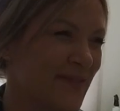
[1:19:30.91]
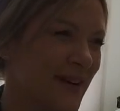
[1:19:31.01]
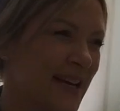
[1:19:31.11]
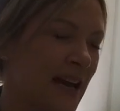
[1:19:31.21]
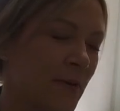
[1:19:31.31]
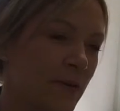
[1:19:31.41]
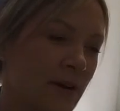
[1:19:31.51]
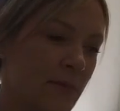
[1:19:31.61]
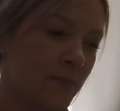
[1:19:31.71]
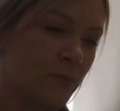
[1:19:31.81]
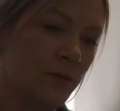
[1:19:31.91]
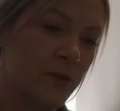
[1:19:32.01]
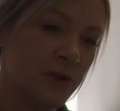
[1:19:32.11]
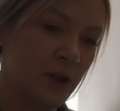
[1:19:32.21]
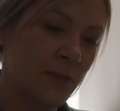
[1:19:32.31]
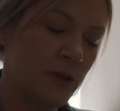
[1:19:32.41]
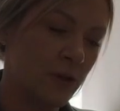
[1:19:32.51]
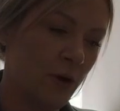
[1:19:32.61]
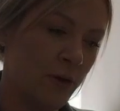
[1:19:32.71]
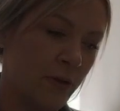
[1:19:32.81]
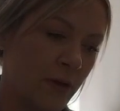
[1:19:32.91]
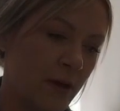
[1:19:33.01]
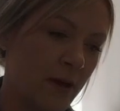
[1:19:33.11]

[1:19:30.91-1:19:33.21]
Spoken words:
But yeah, we've got so much growth